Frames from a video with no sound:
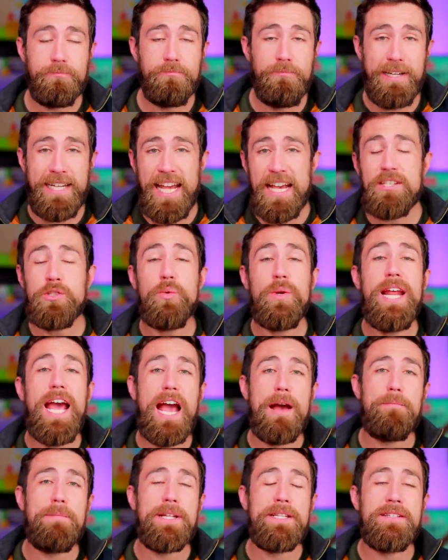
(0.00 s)
But guess what
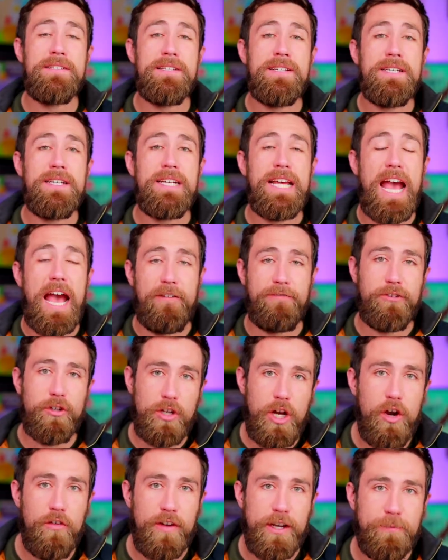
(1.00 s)
happened after
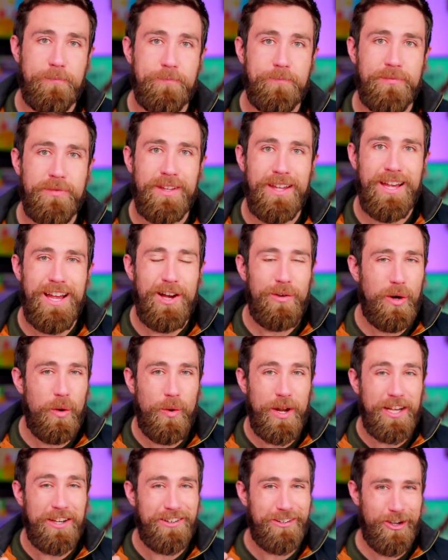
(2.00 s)
COVID? Well,
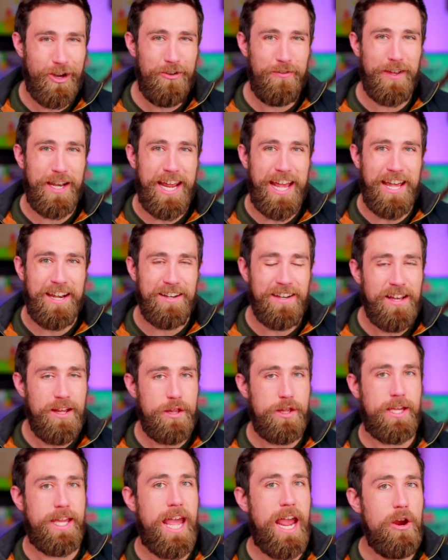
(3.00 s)
when COVID hit,
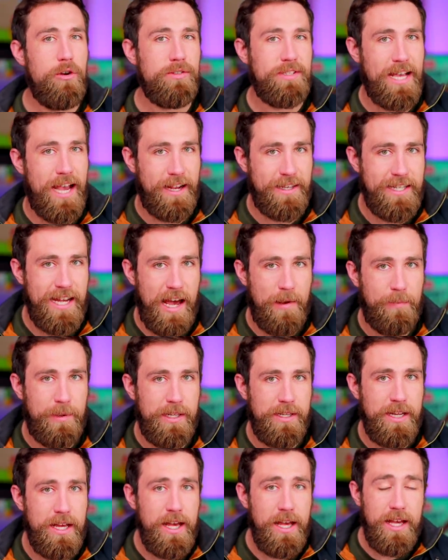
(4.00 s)
the CARES Act
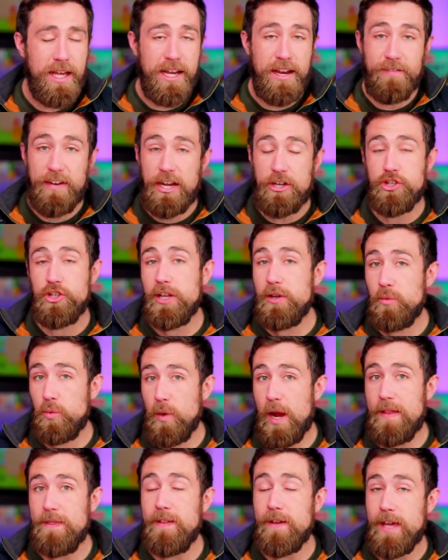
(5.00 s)
happened. And I've actually
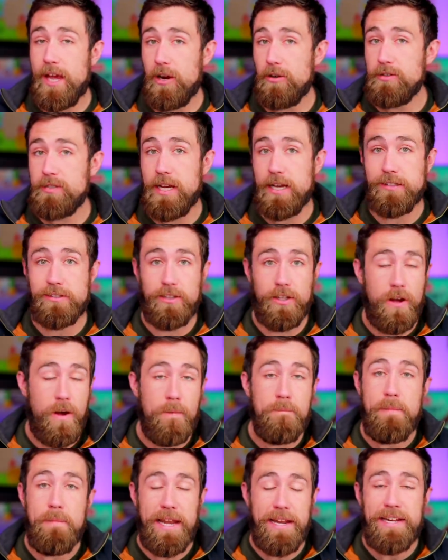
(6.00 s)
read the CARES Act
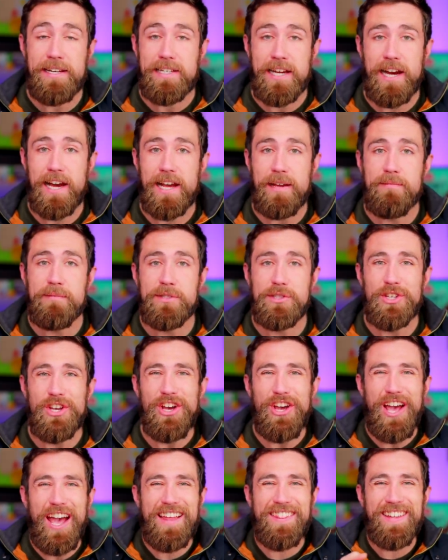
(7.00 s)
law many times,
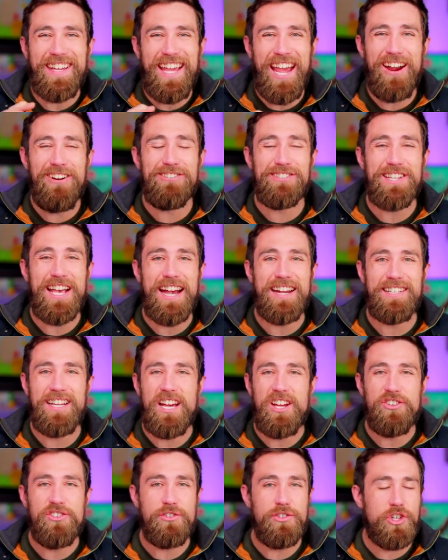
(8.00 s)
and the CARES Act
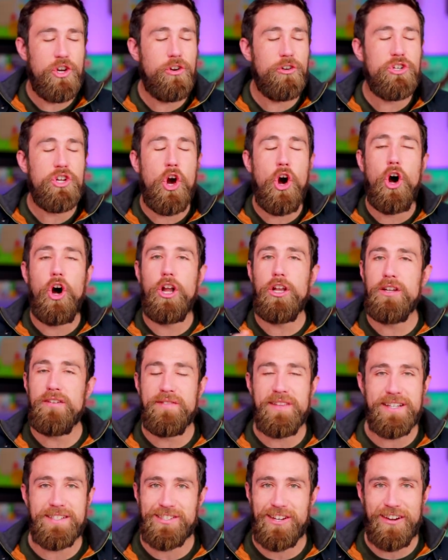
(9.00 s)
turned all
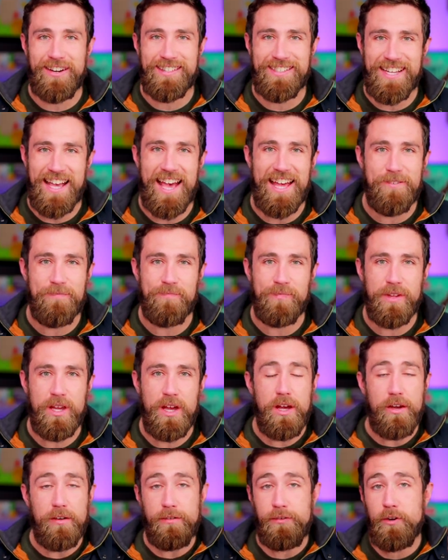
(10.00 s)
of this on its head.
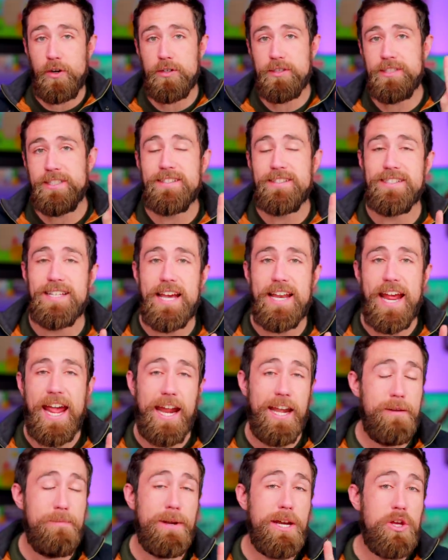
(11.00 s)
First, it said
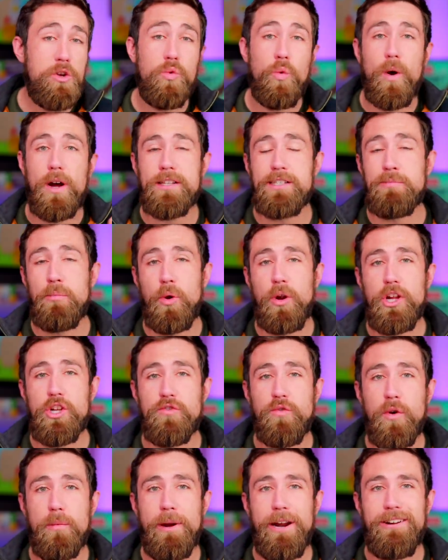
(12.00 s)
anybody who wants
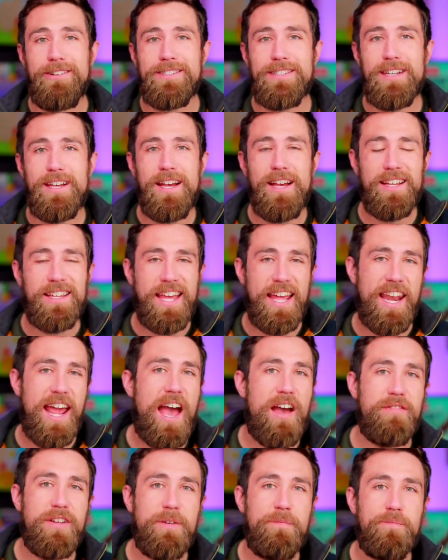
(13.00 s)
mortgage forbearance can
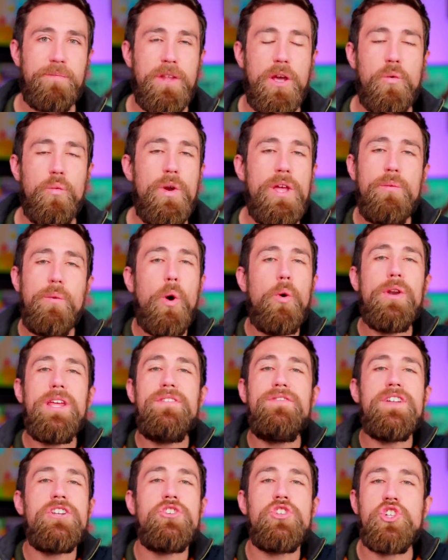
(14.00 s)
have it. We won't
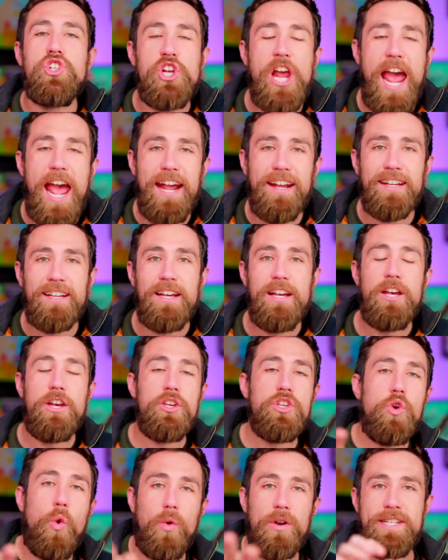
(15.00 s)
even check
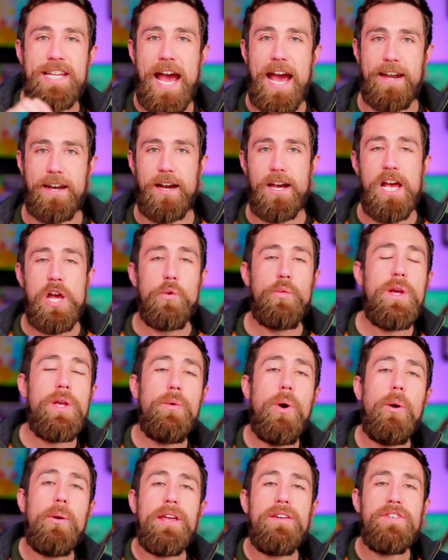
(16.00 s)
your data. We
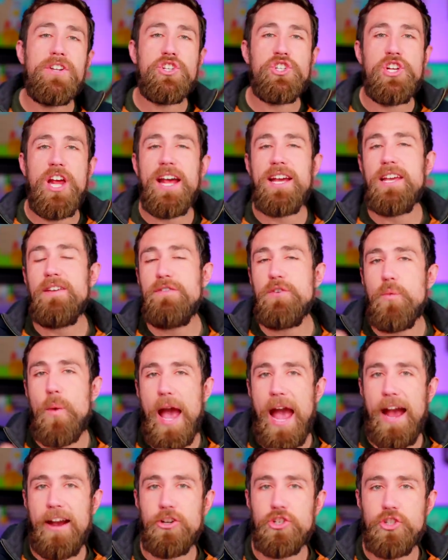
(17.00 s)
won't even check if
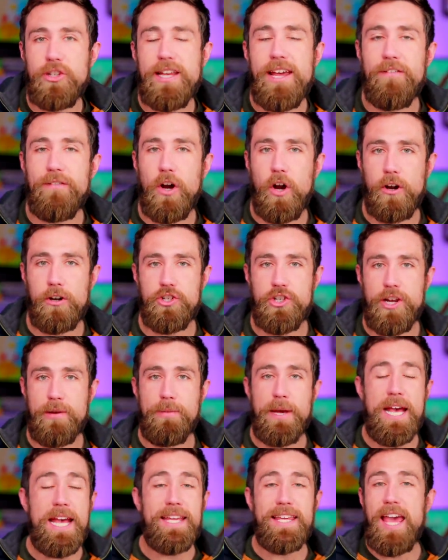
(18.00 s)
you actually have a
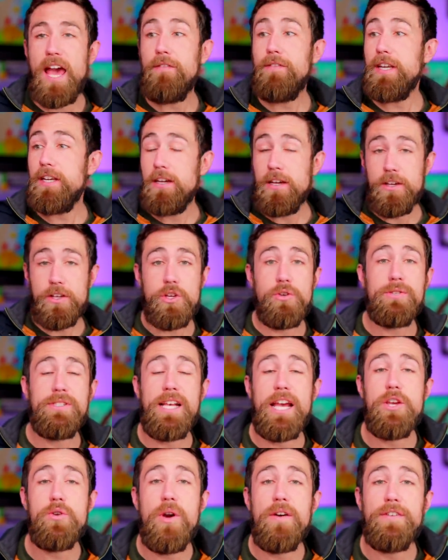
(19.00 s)
hardship. Kevin, you
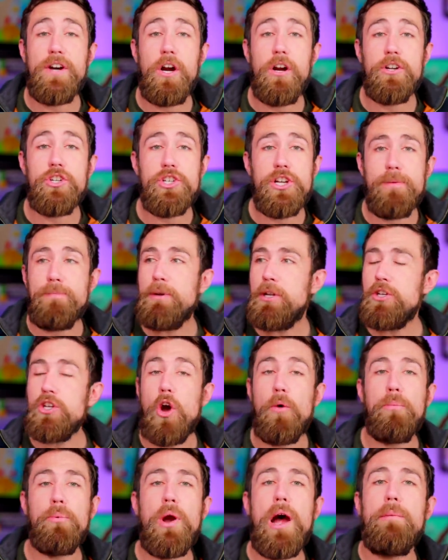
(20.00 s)
say you have a hardship?
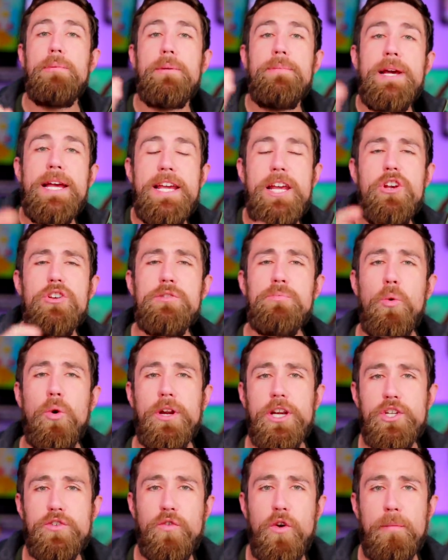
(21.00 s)
No problem. Here's
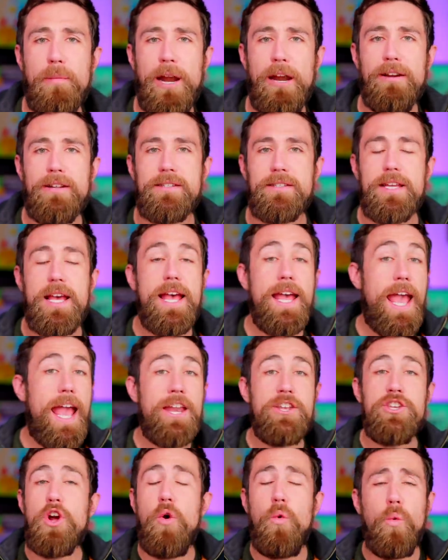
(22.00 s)
mortgage forbearance.
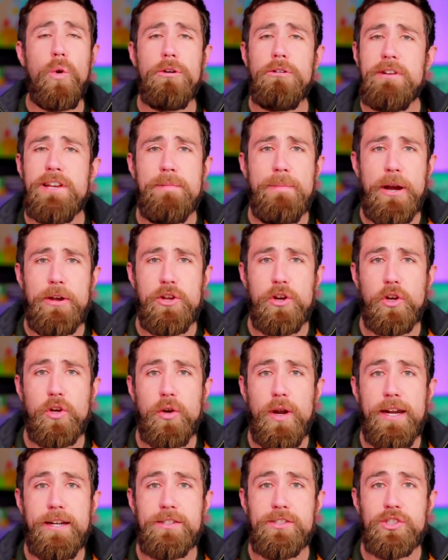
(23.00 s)
And don't worry about your
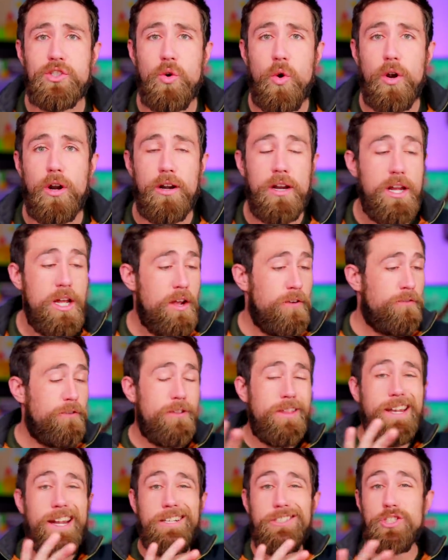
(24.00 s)
credit score.
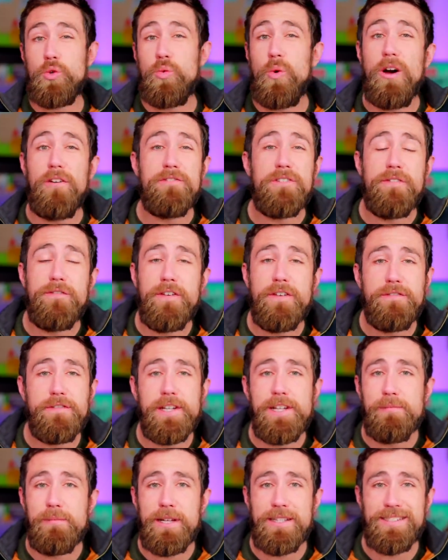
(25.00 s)
For the next 12 to
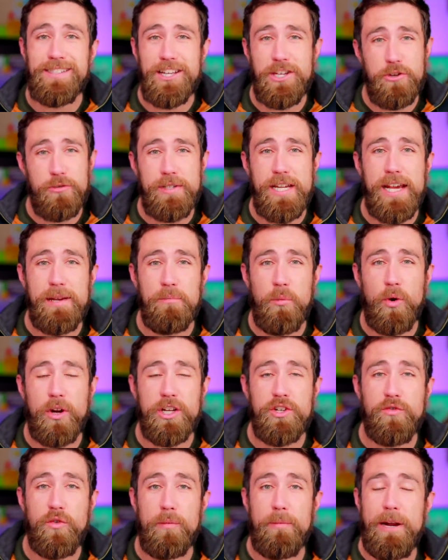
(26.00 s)
15 months that you take
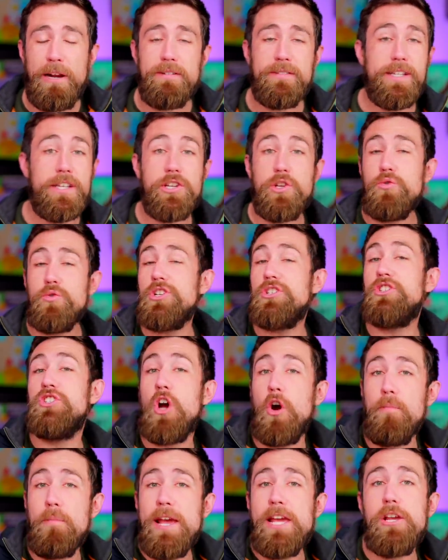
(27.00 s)
mortgage forbearance and you just
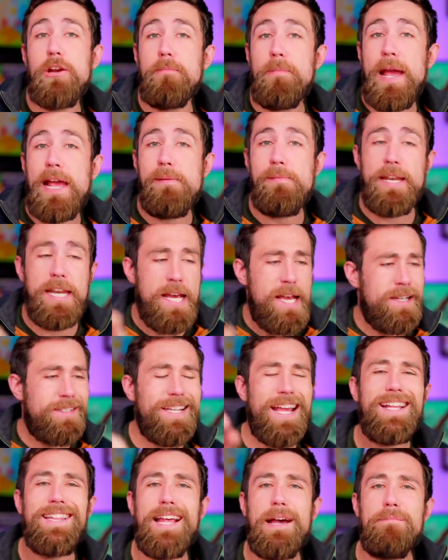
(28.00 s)
don't make your payment,
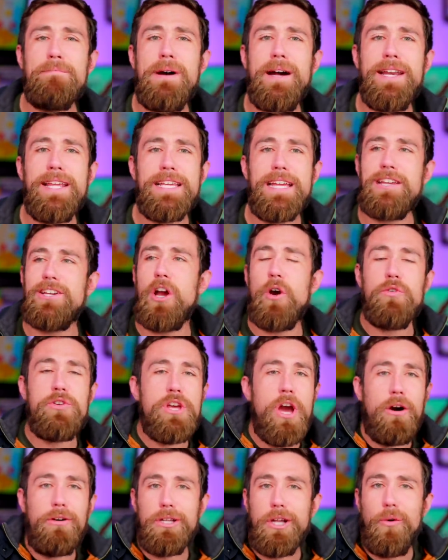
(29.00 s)
take that money and go
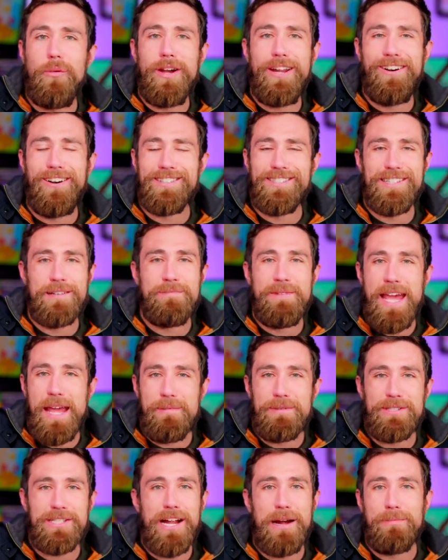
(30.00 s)
YOLO it on some
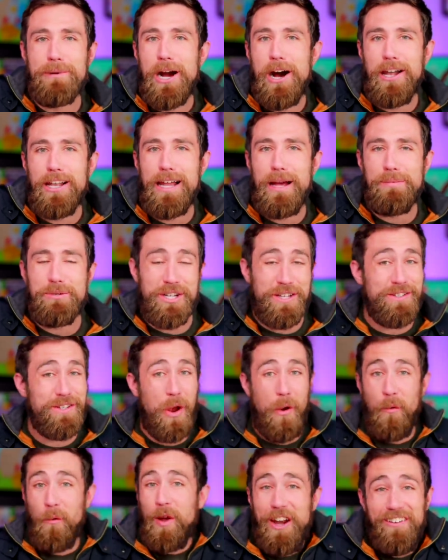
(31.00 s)
GameStop call options.
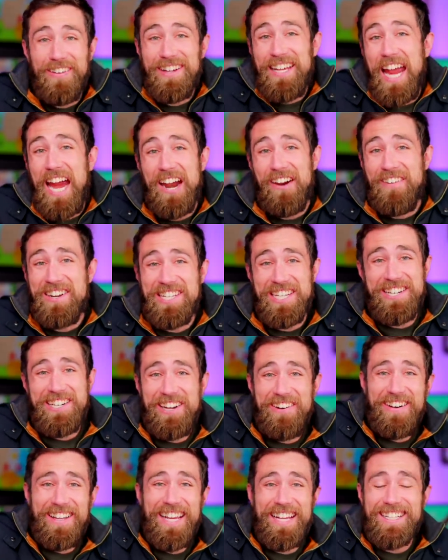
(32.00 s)
We don't care what you
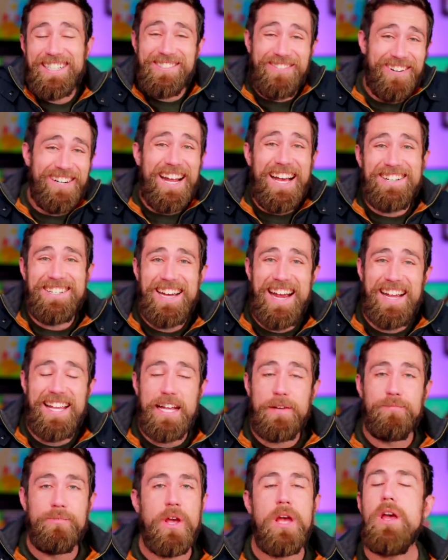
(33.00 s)
do with it because we're not
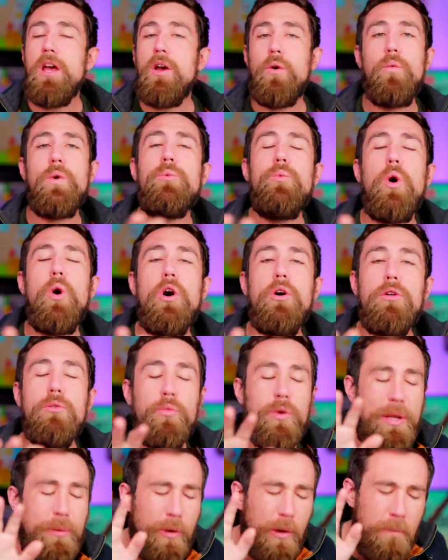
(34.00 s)
checking. We won't,
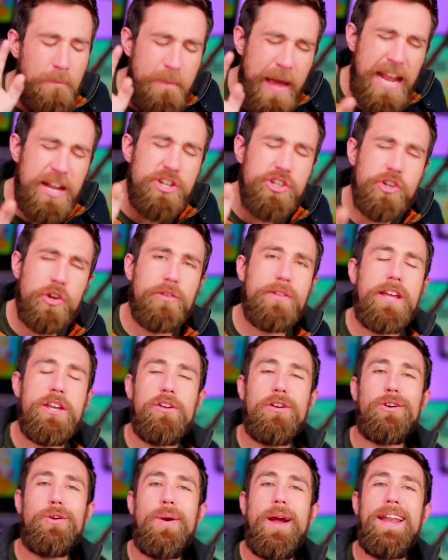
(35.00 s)
we will make sure that
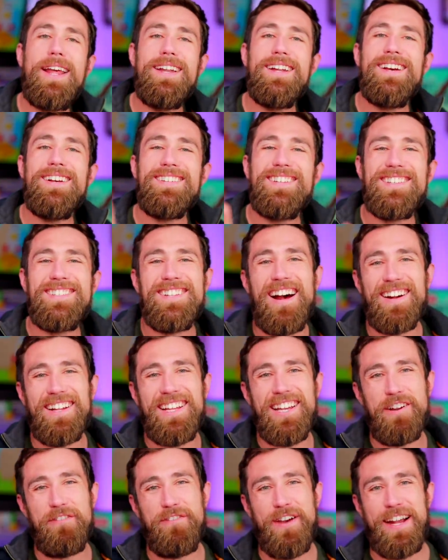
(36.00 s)
your credit does not
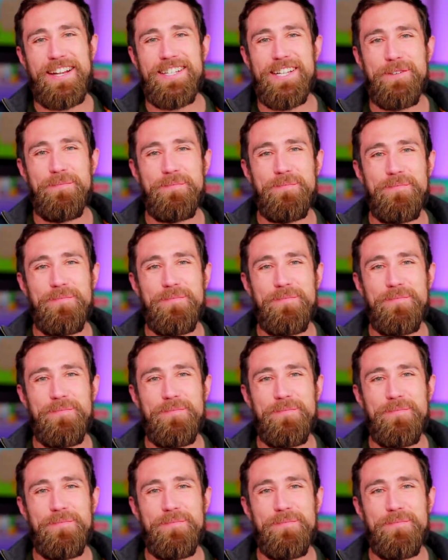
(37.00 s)
get affected.